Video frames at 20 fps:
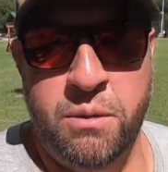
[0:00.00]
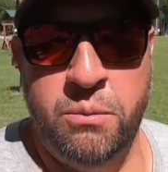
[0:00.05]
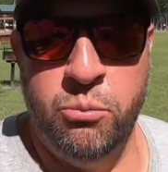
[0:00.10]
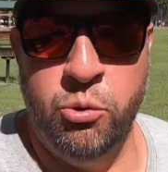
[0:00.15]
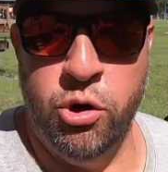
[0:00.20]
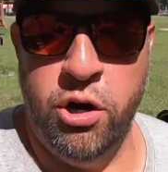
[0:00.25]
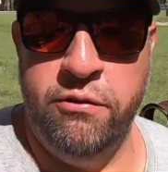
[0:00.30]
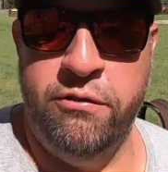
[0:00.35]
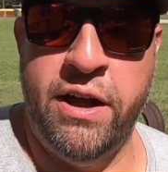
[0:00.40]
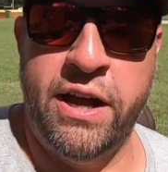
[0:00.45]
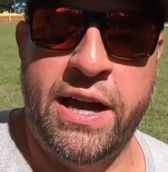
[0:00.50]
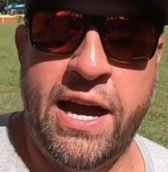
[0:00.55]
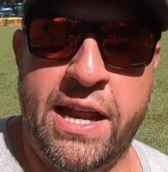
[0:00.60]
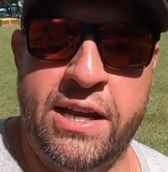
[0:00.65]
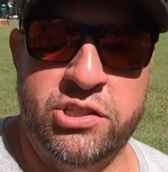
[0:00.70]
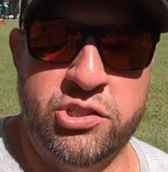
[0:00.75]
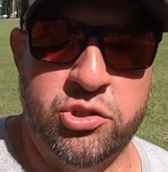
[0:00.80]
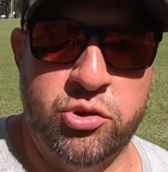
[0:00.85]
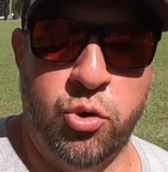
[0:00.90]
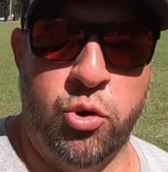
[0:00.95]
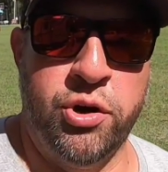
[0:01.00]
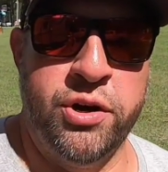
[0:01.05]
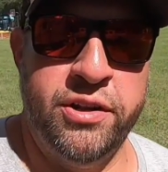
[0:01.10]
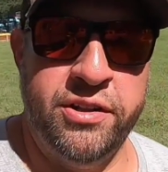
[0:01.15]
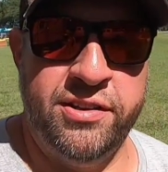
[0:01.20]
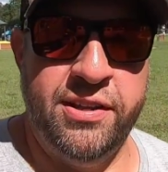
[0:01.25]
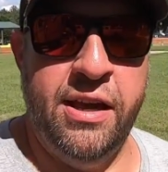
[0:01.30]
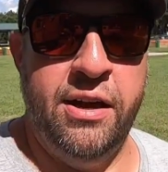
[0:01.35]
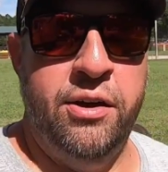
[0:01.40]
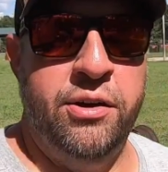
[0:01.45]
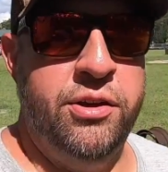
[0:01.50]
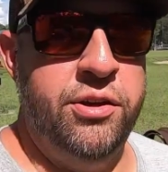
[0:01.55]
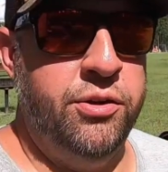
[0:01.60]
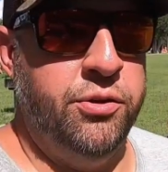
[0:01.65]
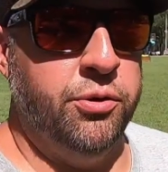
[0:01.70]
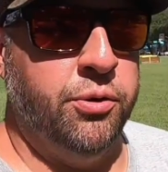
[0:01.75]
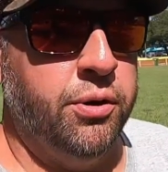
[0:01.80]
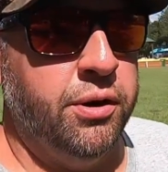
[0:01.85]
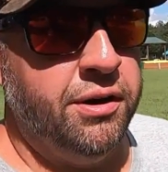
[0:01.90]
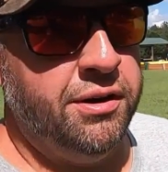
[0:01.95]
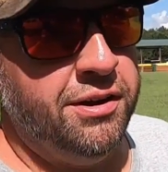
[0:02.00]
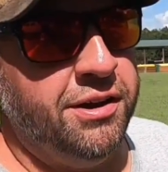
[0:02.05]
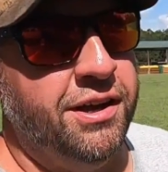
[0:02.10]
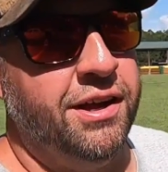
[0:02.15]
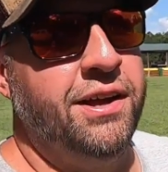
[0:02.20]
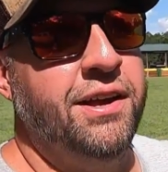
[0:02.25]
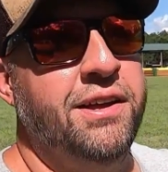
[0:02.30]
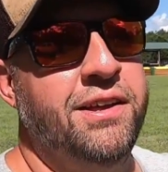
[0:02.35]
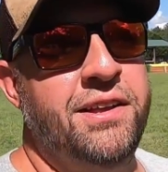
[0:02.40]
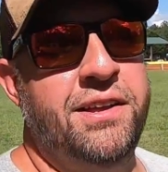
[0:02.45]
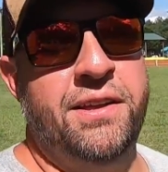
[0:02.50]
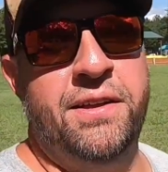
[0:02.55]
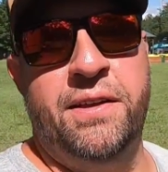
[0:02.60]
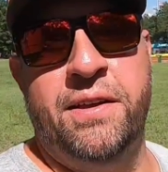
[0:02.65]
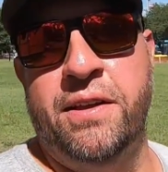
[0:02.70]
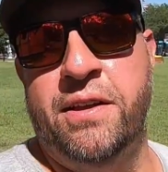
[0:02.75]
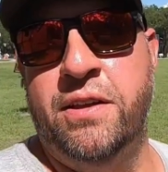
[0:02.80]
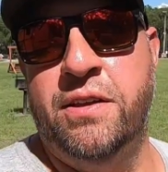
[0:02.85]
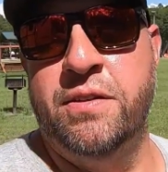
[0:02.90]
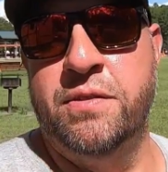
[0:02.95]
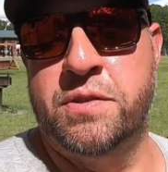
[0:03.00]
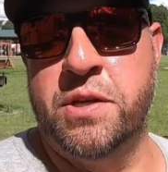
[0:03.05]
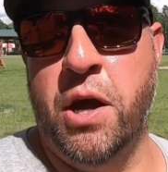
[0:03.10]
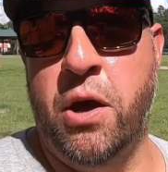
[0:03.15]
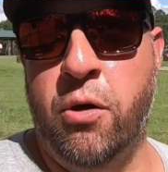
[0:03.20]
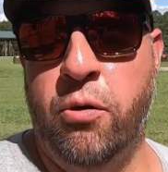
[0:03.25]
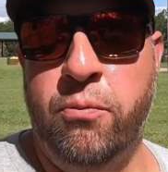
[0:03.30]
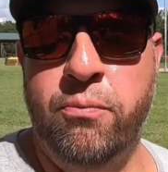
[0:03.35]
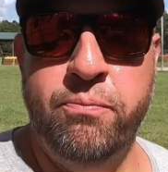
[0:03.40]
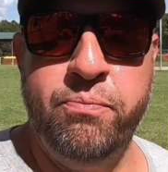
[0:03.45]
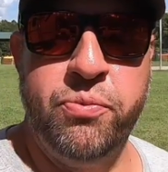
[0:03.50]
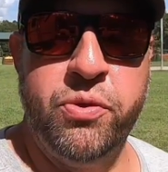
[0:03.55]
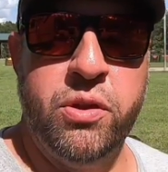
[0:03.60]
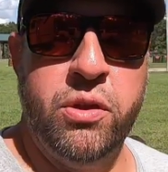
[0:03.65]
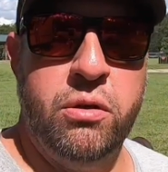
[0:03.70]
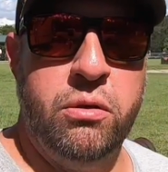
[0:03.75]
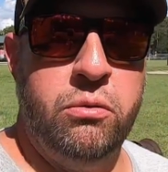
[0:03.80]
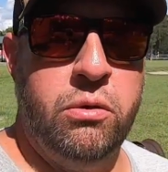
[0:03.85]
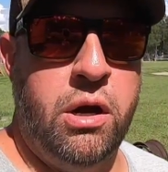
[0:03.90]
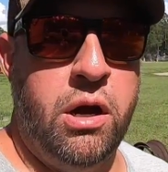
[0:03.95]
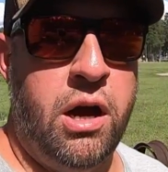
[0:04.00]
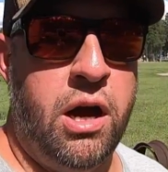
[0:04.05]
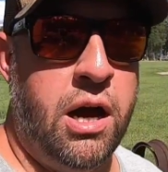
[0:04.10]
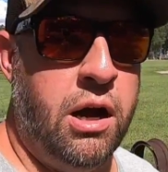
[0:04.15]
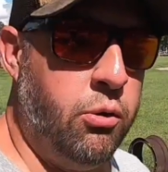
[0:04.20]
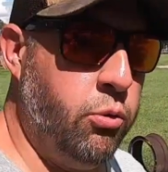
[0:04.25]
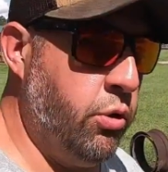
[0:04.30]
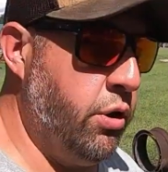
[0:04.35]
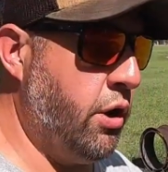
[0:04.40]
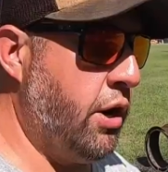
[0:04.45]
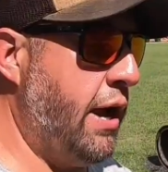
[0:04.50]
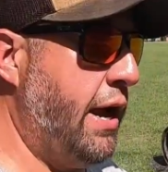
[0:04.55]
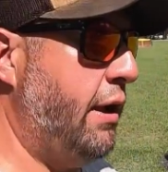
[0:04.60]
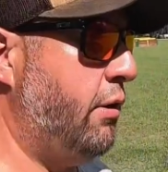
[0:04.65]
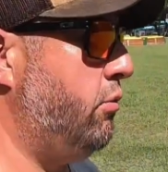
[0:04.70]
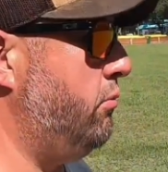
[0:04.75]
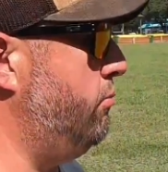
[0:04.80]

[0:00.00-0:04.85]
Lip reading: Well, I got a story to tell you. So we're at